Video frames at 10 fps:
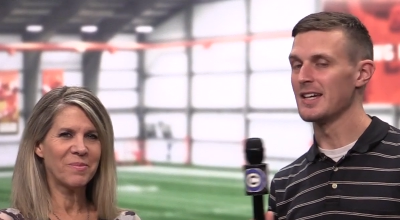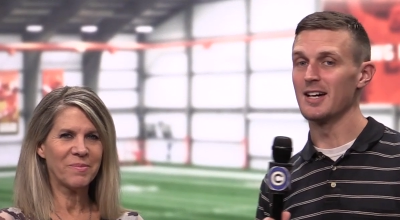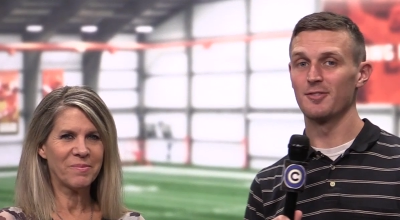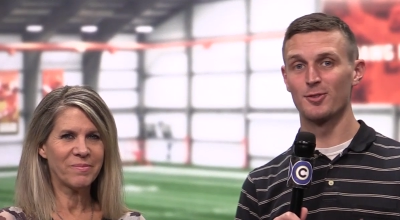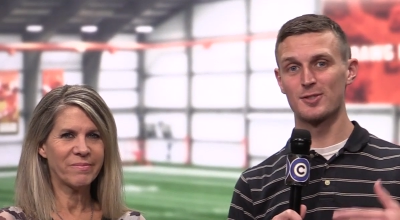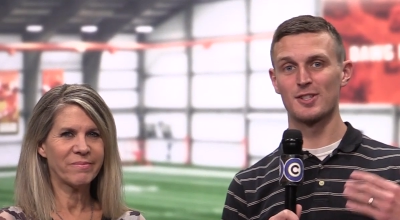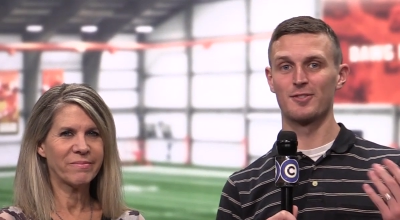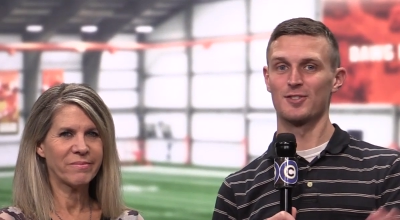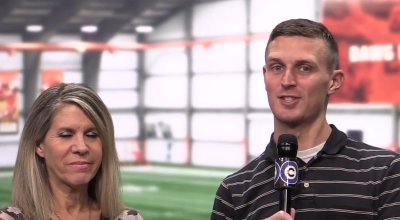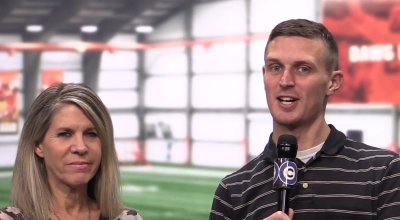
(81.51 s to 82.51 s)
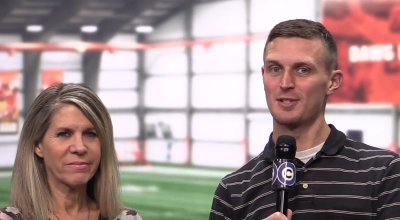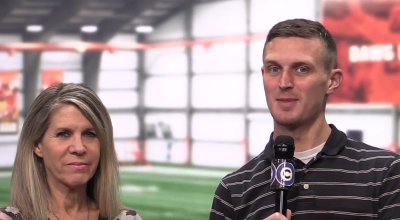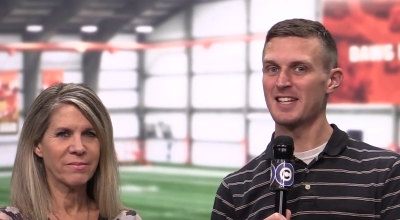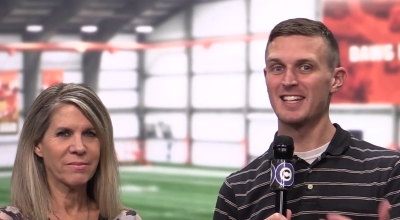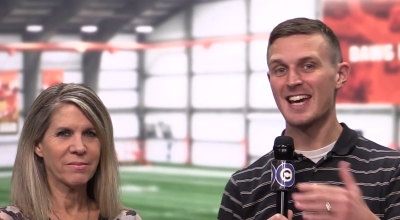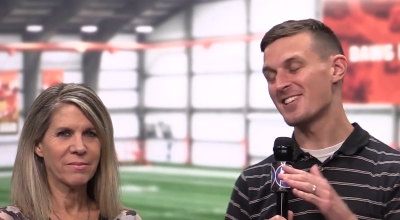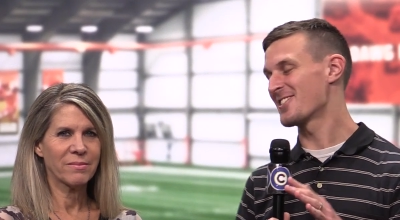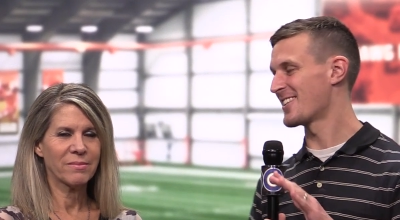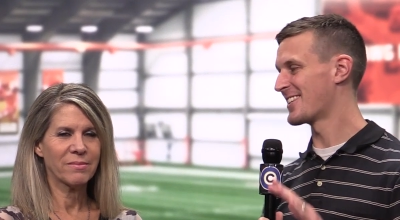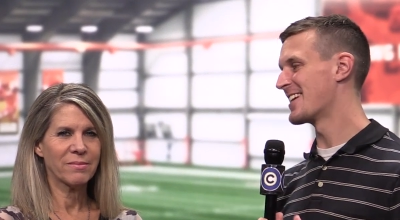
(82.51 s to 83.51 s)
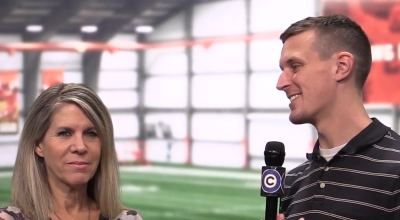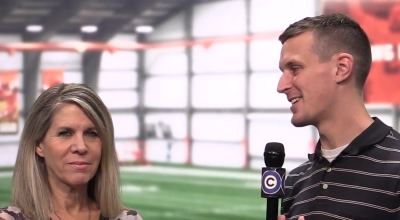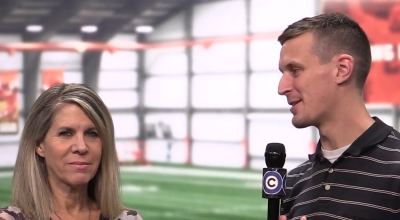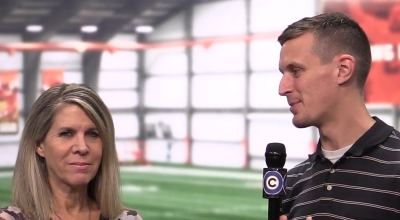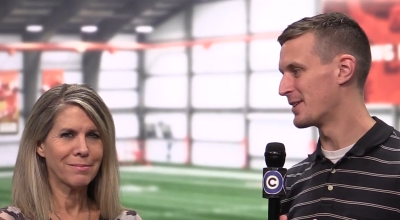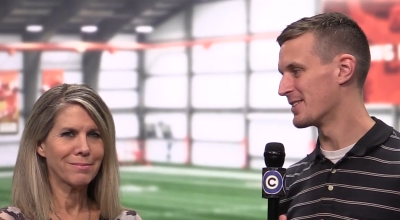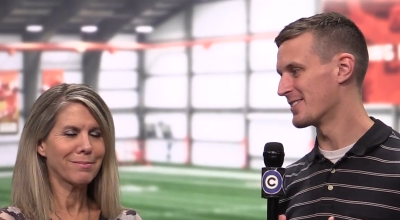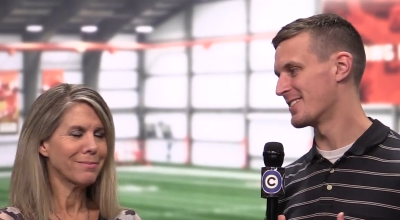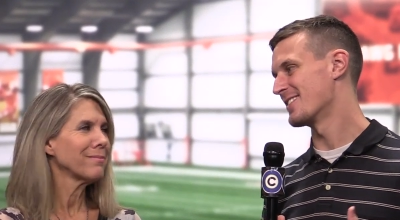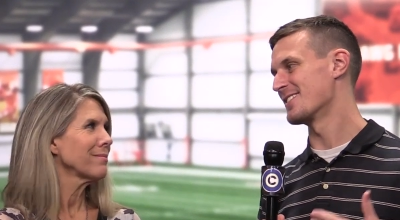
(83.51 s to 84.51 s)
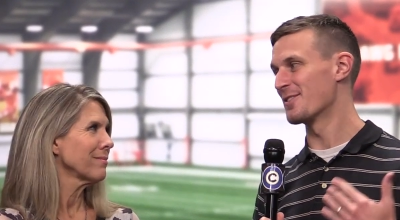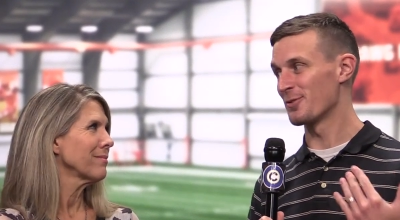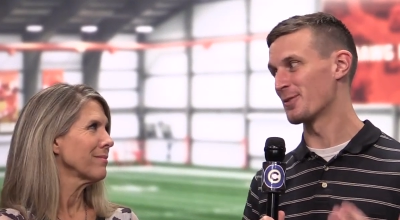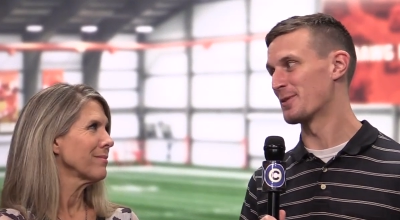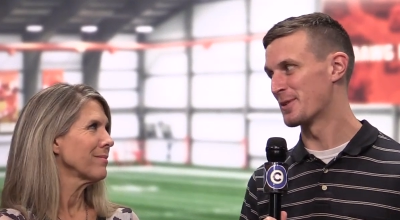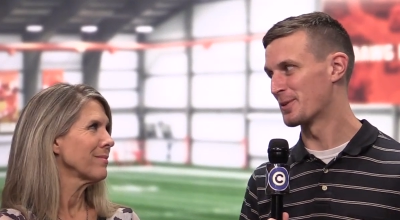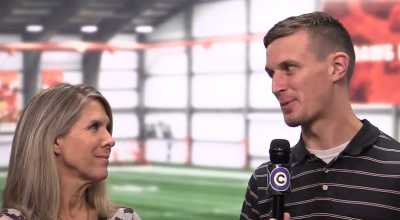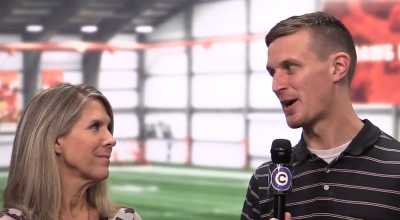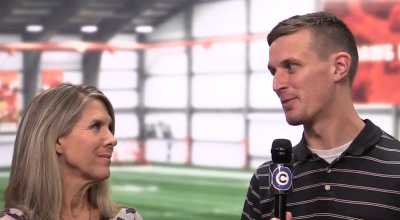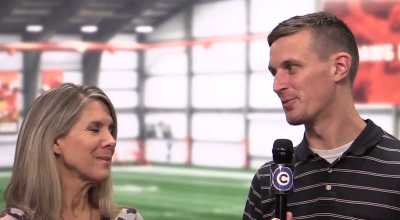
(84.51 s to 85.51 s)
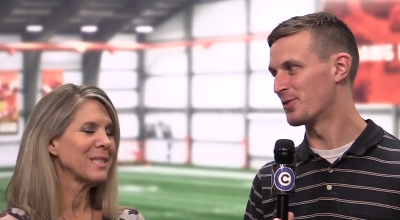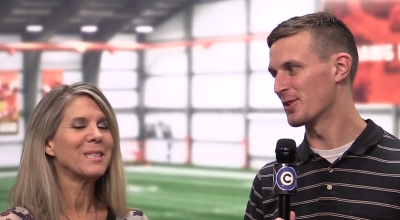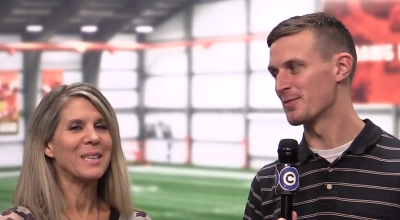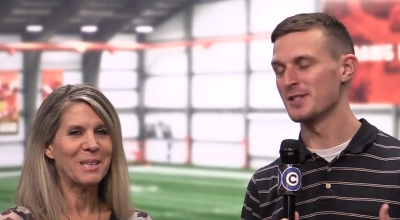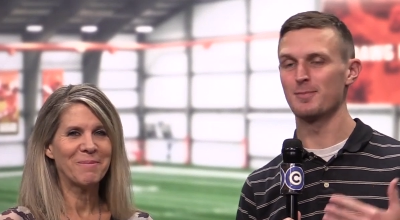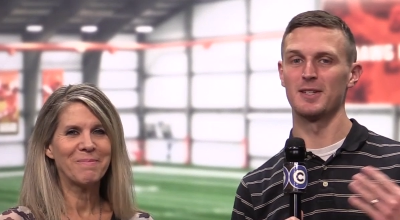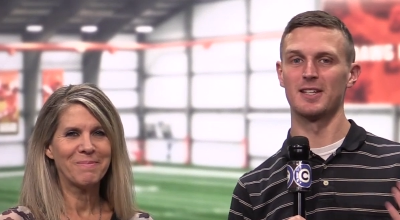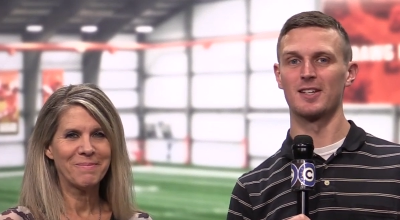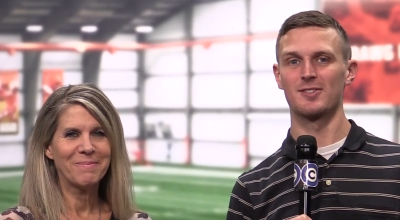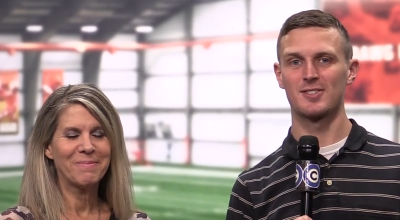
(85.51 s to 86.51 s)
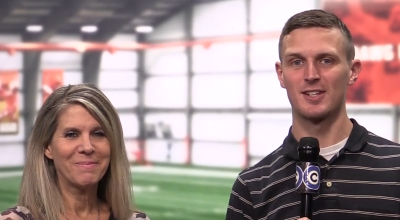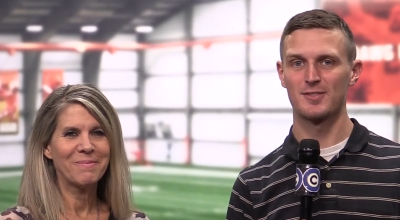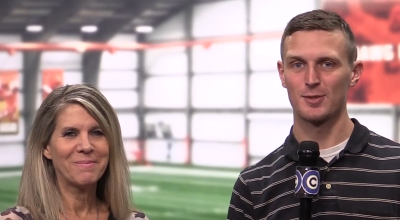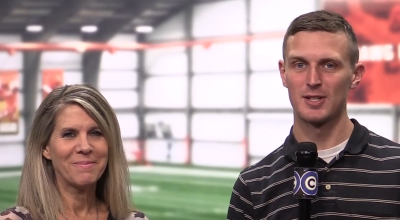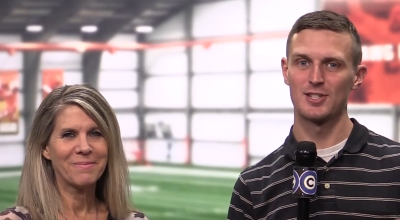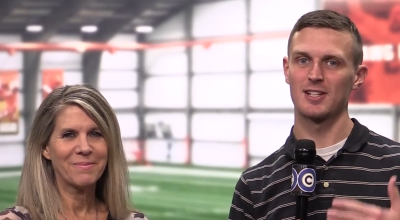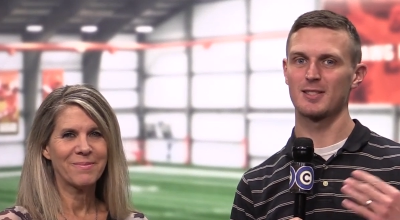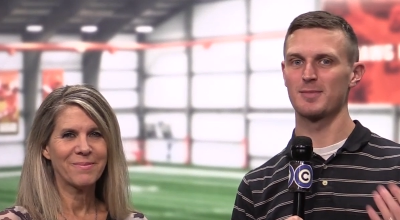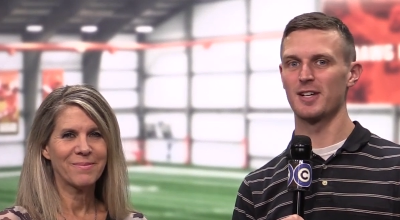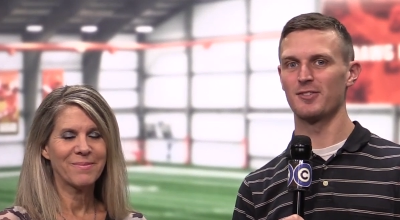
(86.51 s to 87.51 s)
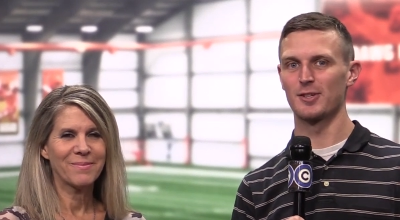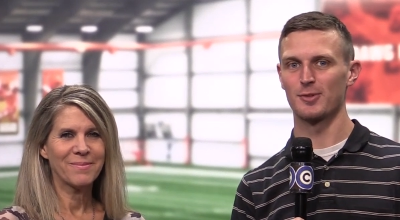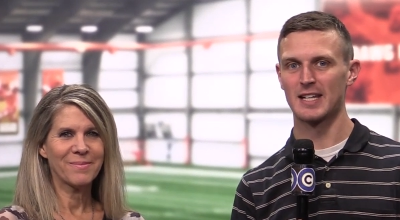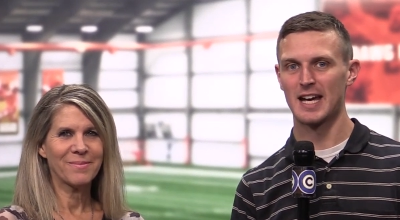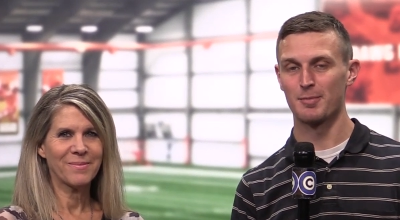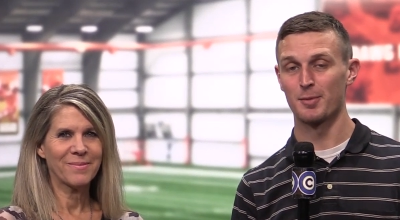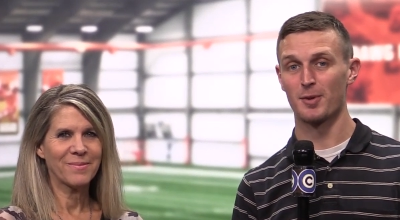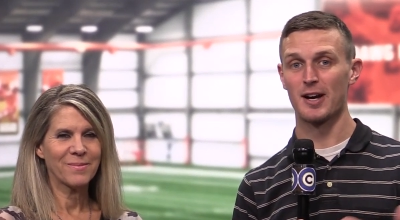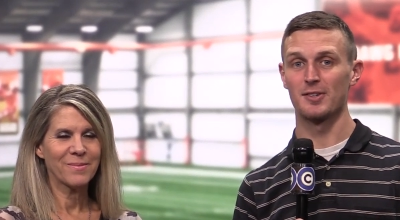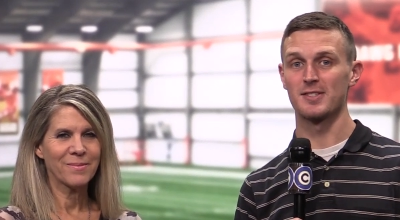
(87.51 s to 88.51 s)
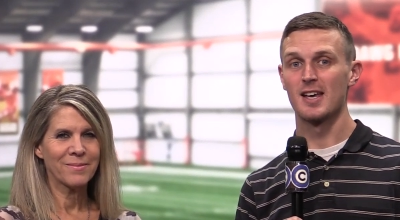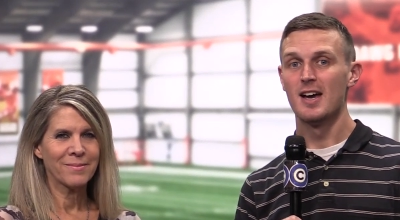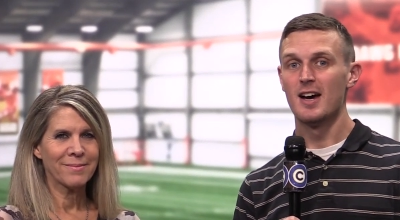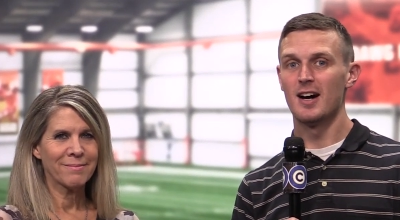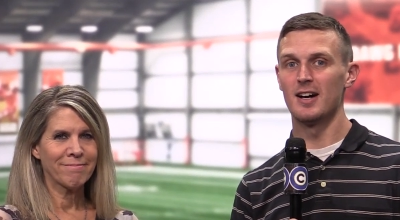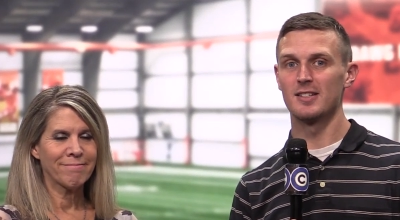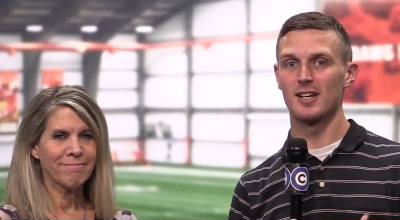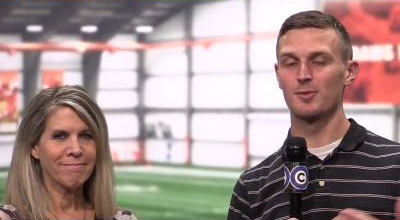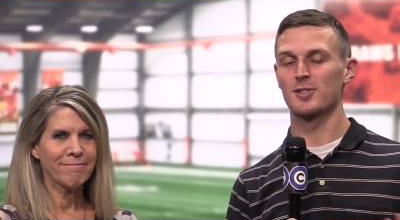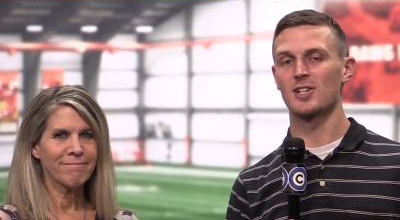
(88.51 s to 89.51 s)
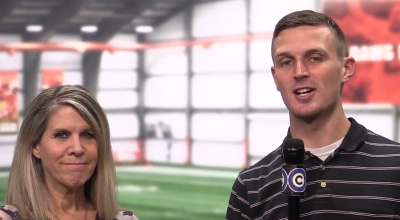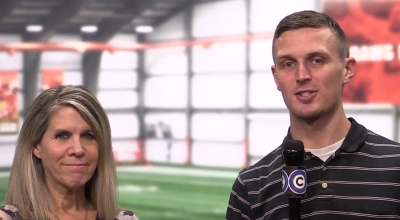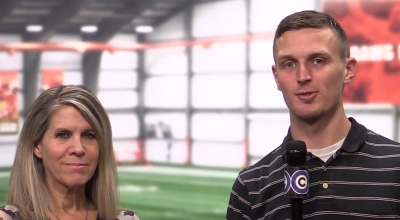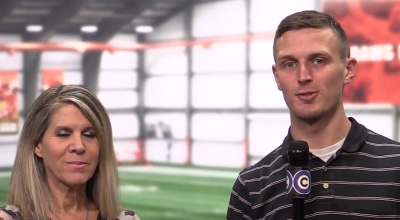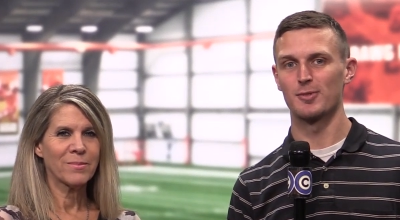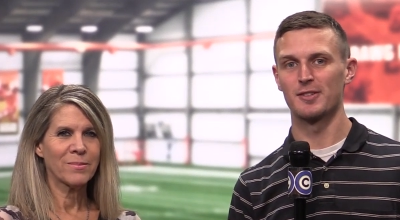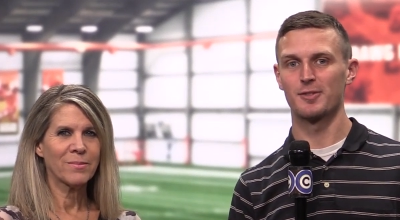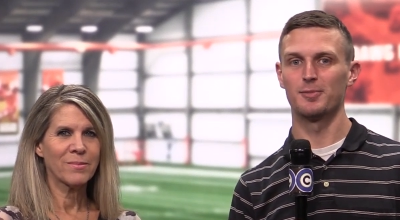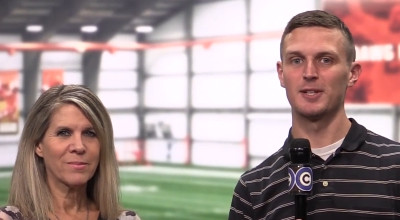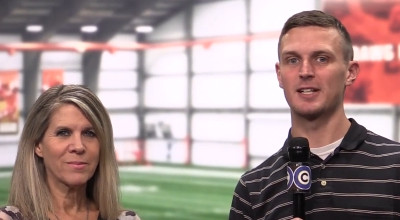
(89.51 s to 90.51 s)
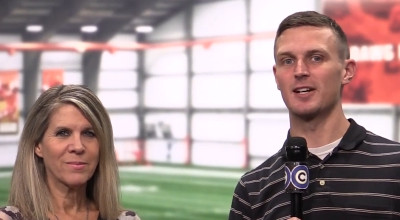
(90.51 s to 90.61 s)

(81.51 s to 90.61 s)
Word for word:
Speaker 1: Yeah, unfortunately for Josh, making catches like that in Tampa has never really been the problem for him. It's been the other stuff. So he checks himself into rehab. The Browns done with Josh Gordon. We'll have complete